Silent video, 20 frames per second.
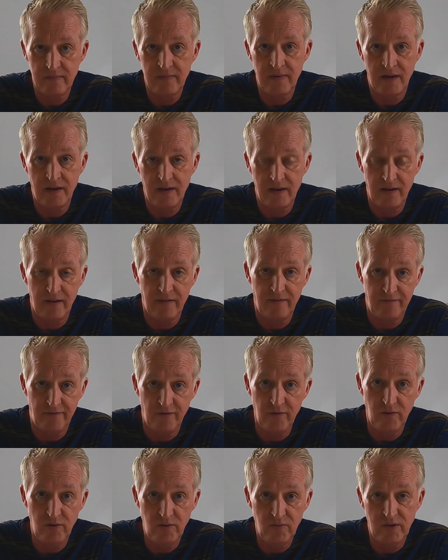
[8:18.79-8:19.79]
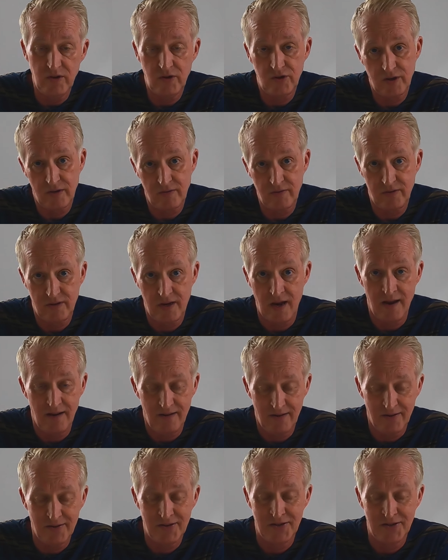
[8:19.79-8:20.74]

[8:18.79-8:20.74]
uh, food, which I would,